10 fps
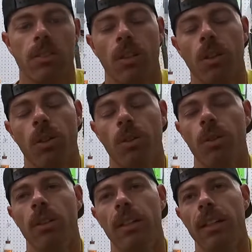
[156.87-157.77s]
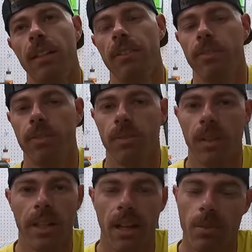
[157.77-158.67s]
So if
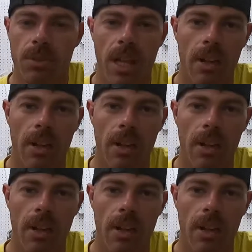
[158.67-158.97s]
it comes